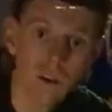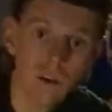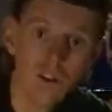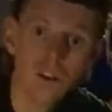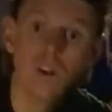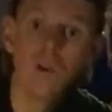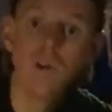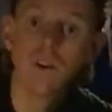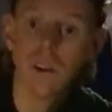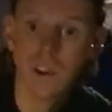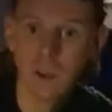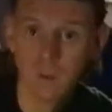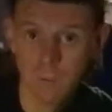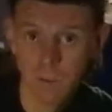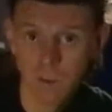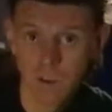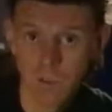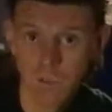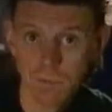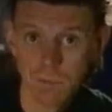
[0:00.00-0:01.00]

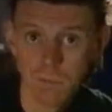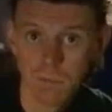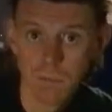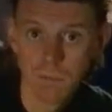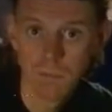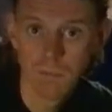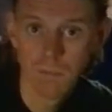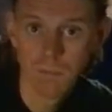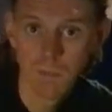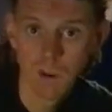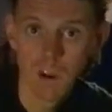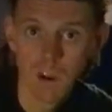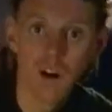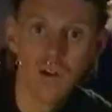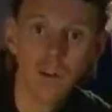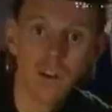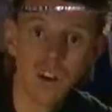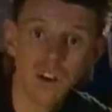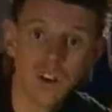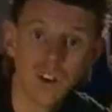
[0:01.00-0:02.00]
pseudonyms.
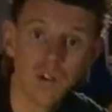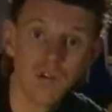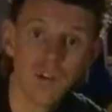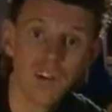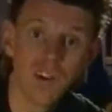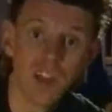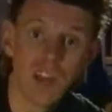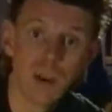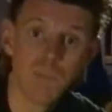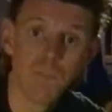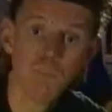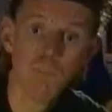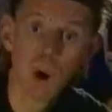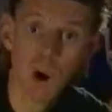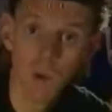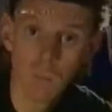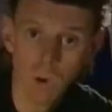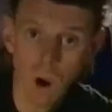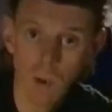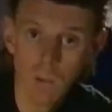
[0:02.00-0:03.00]
They only chose the name
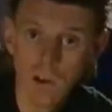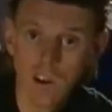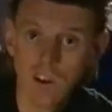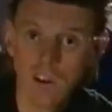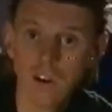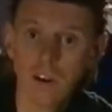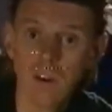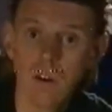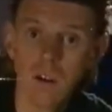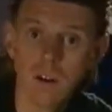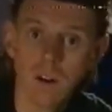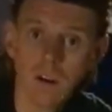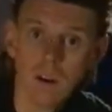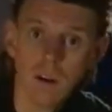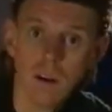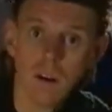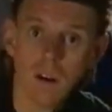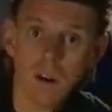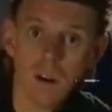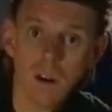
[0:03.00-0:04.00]
Bob Robertson.
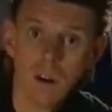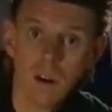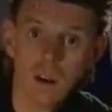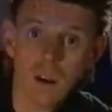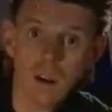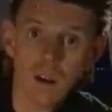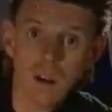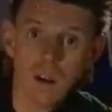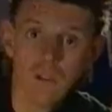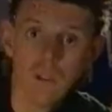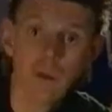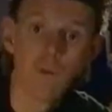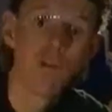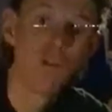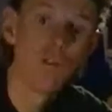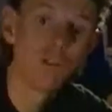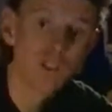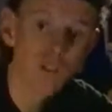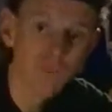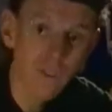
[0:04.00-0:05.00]
They were
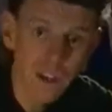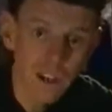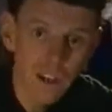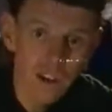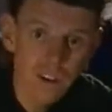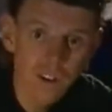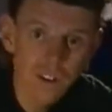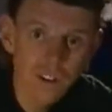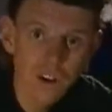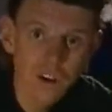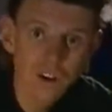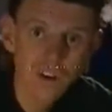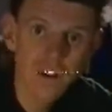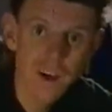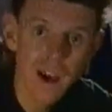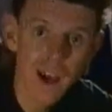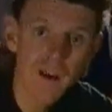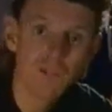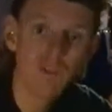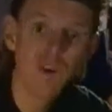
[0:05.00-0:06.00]
also very concerned
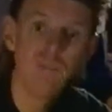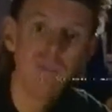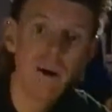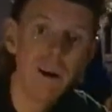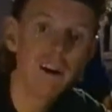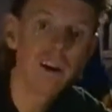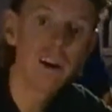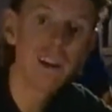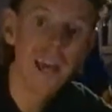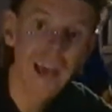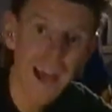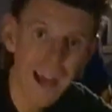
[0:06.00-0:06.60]
to have an American